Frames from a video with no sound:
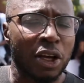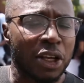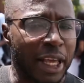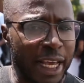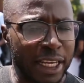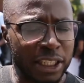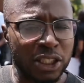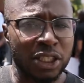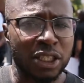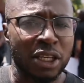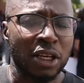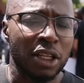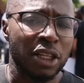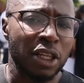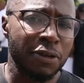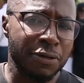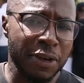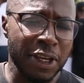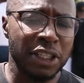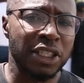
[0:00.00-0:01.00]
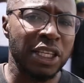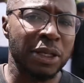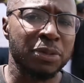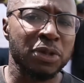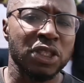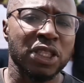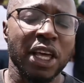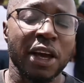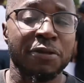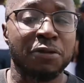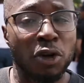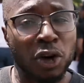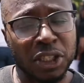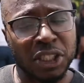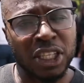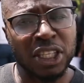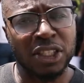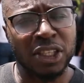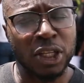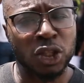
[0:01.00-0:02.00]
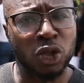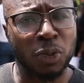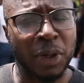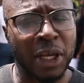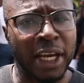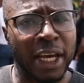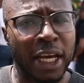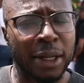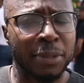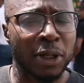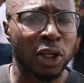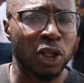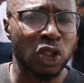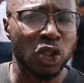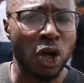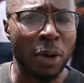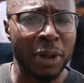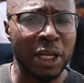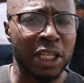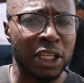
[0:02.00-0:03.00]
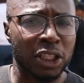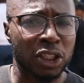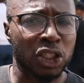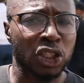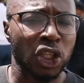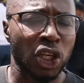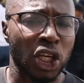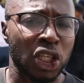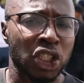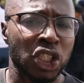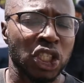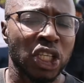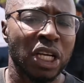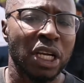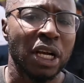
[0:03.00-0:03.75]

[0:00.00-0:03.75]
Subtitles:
yes, the victims, their voices need to be heard, because normally in church,